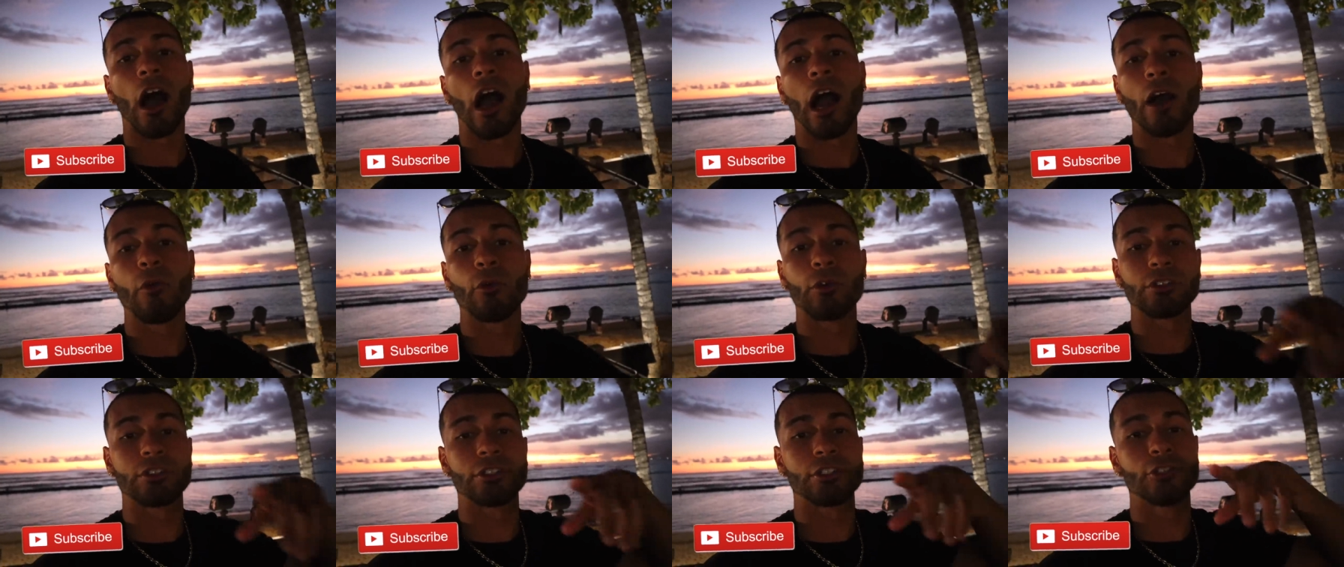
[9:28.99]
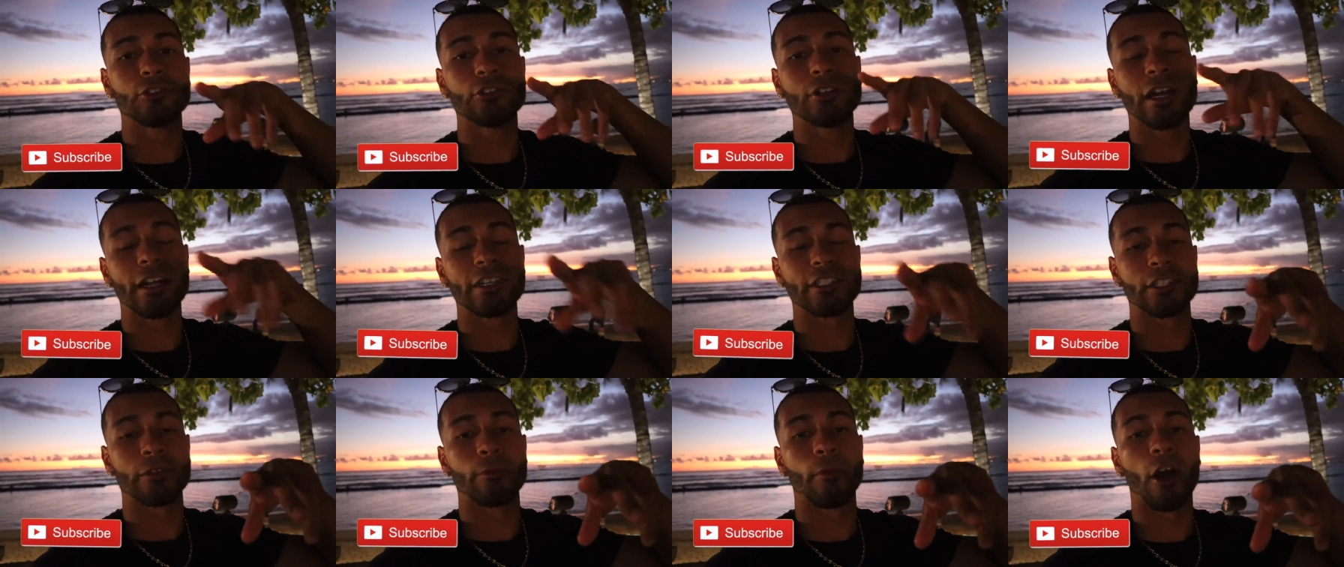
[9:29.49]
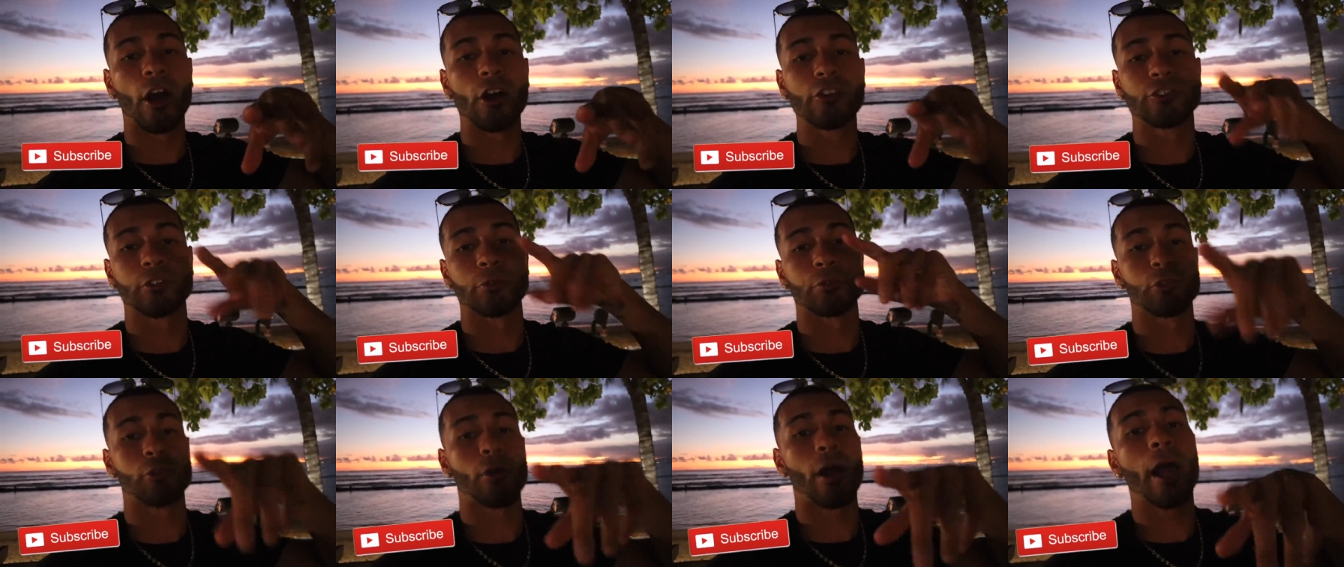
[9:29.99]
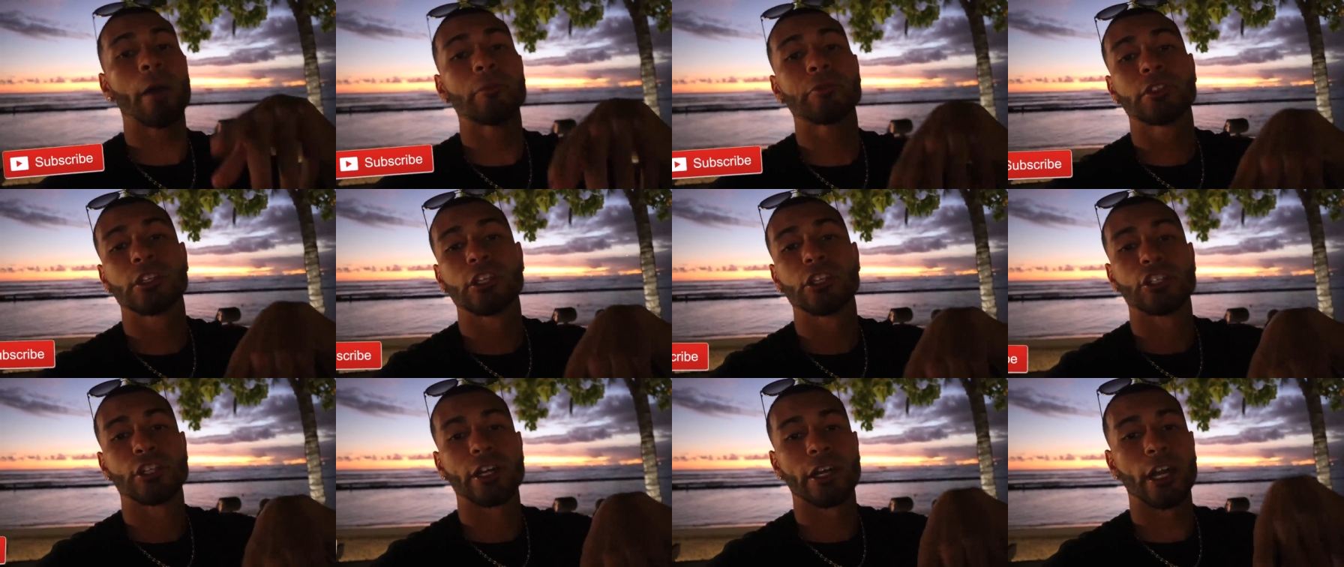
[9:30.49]
I will see you guys tomorrow. Subscribe
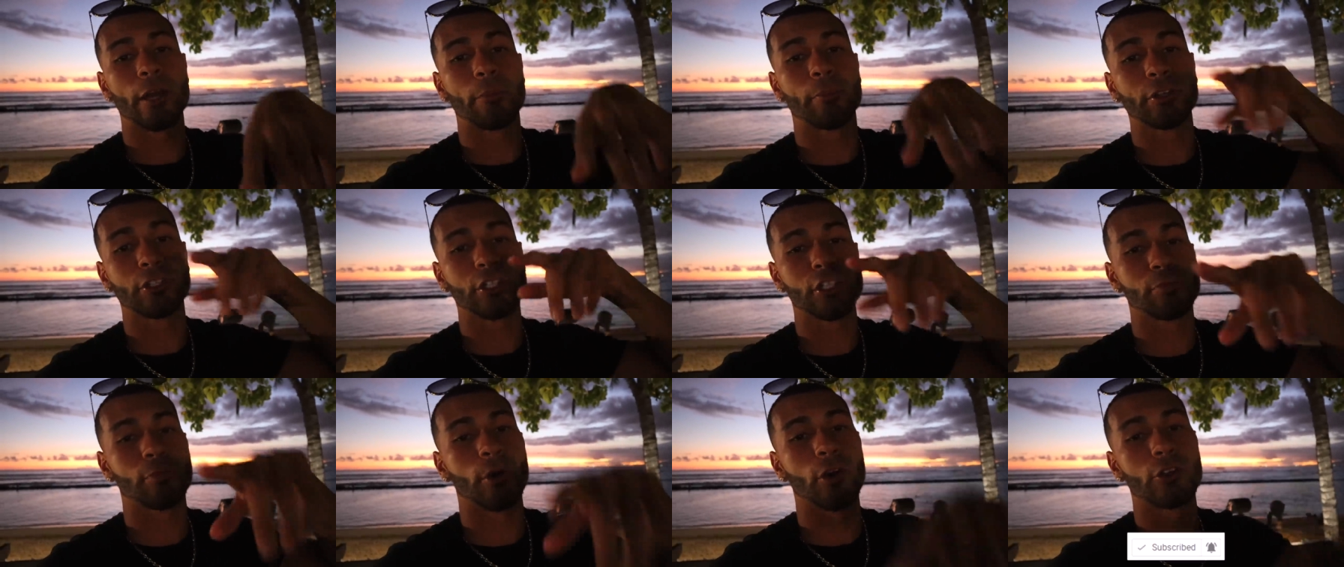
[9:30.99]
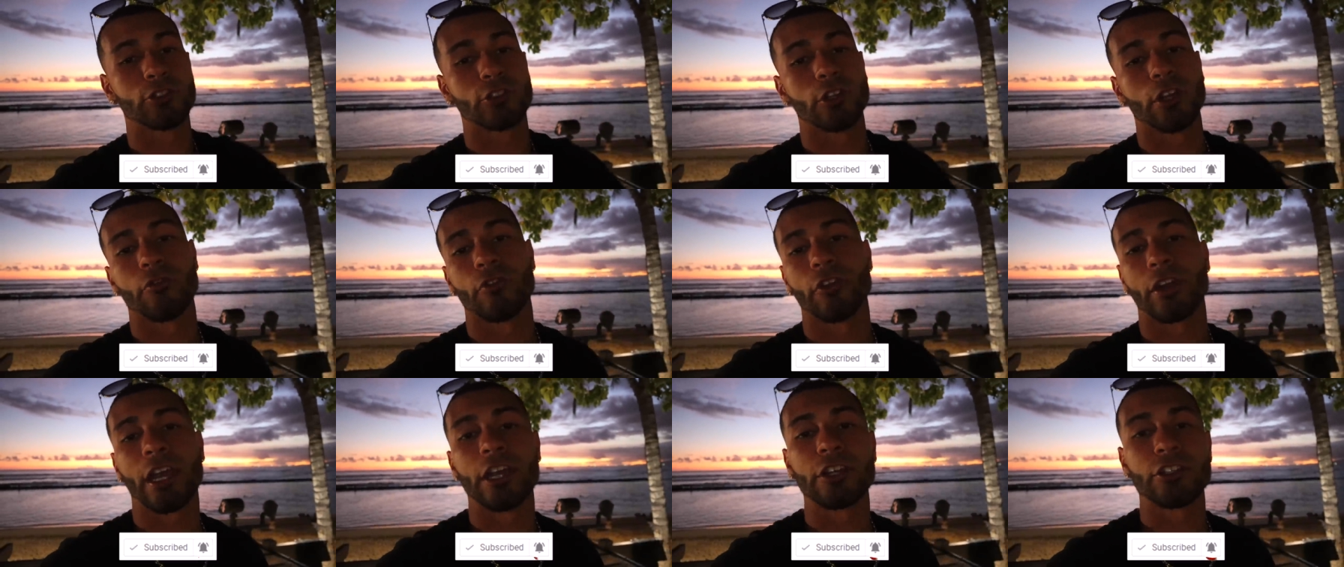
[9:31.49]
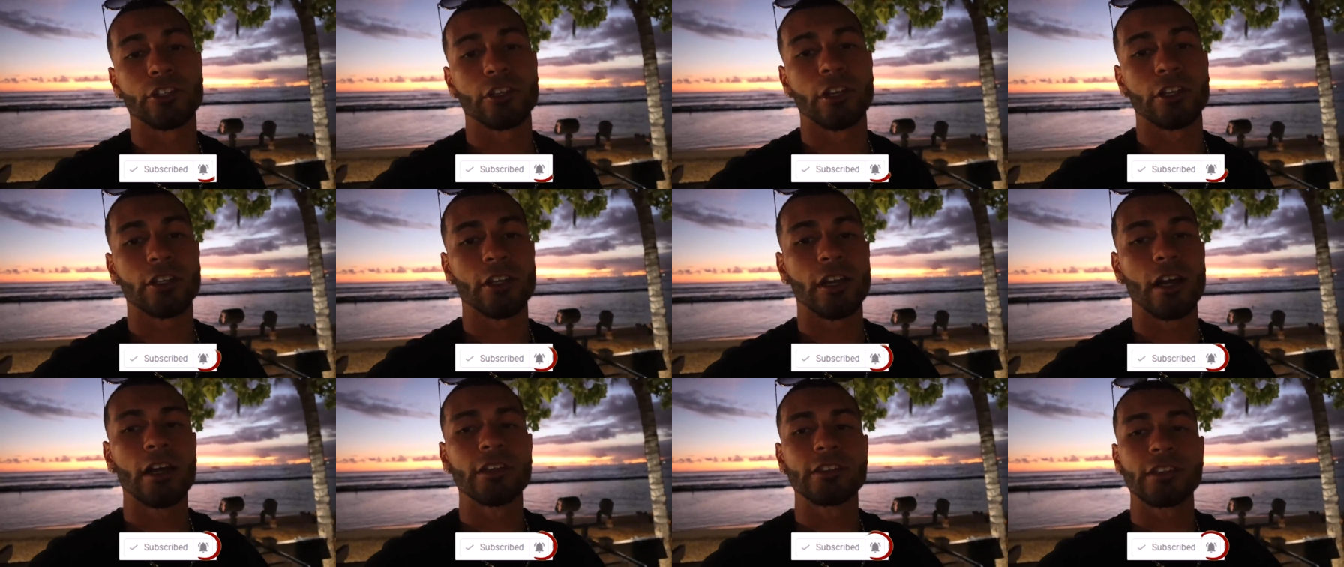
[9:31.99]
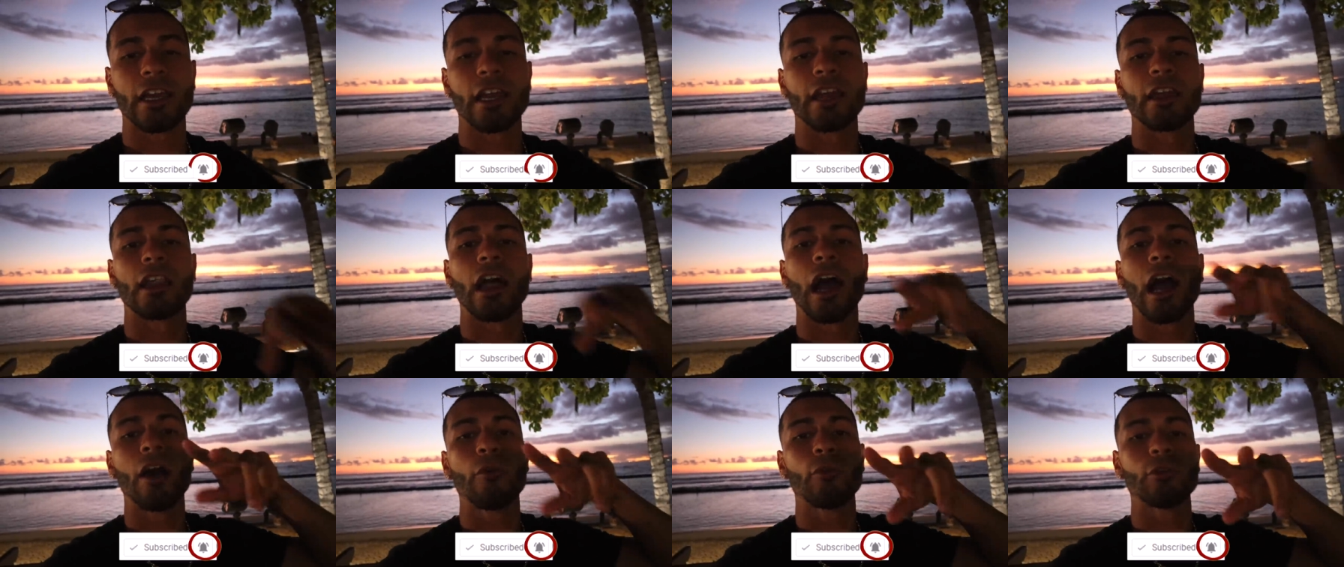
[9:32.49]
to the channel. Put those post notifications on, you guys,
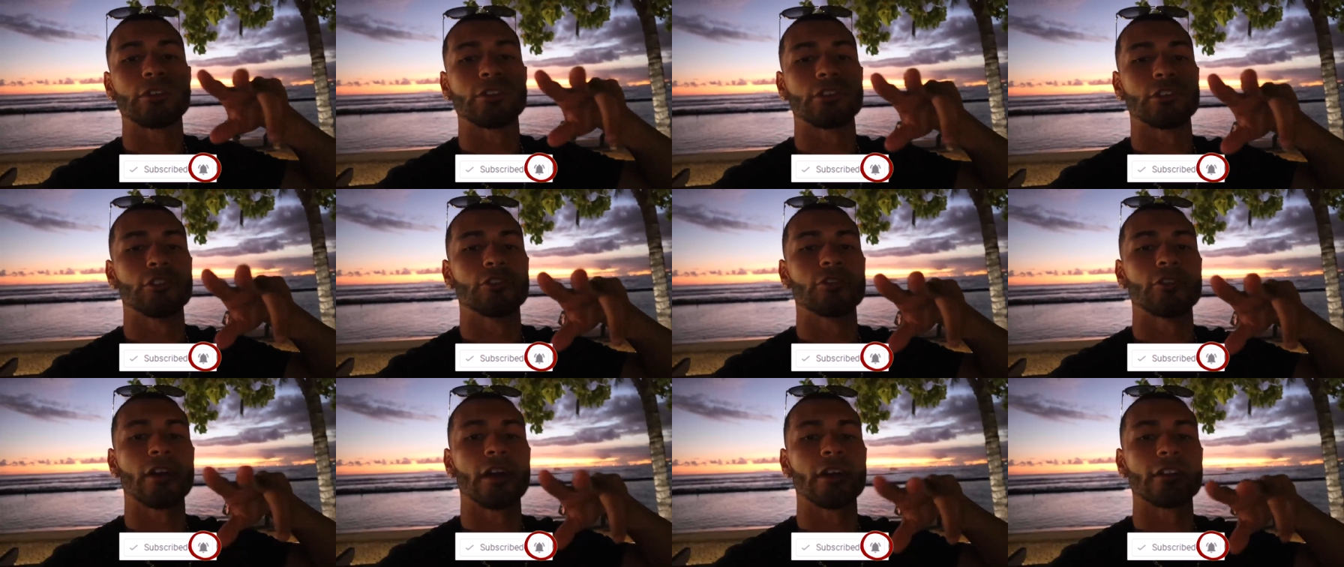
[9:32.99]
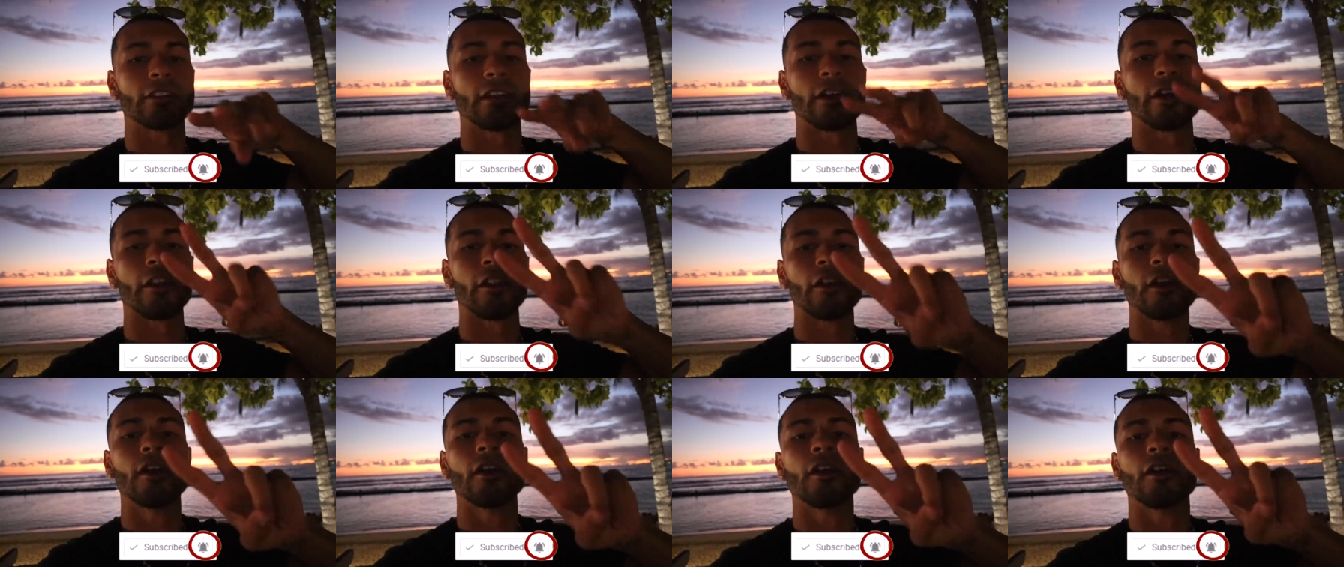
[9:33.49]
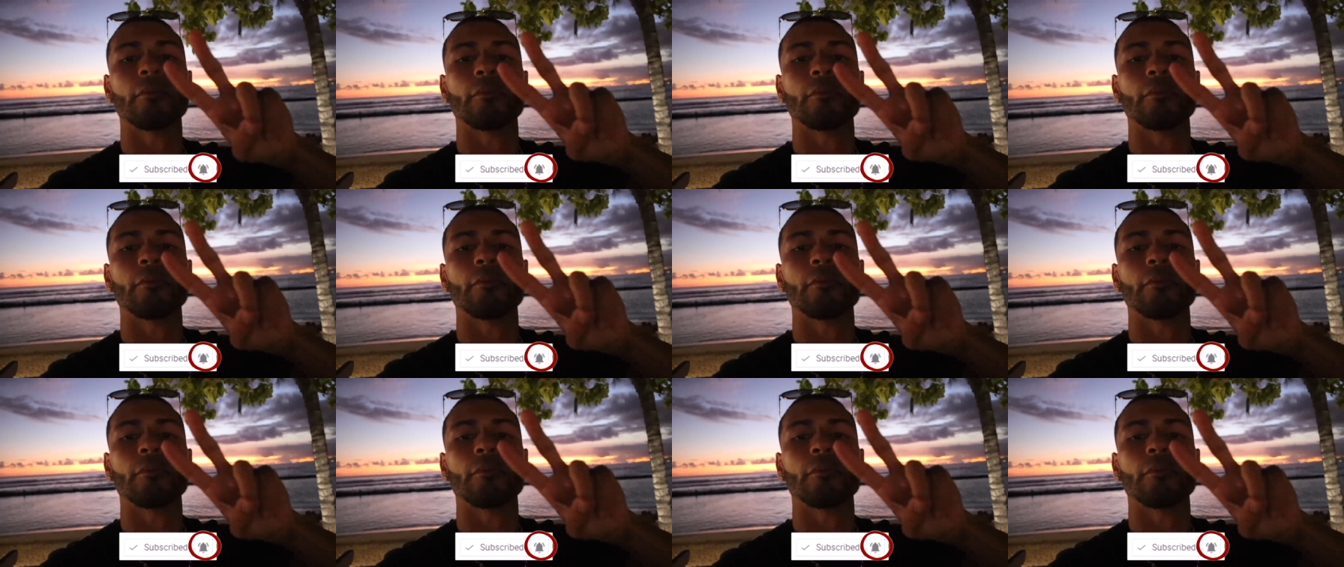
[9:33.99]
and I will see you guys later.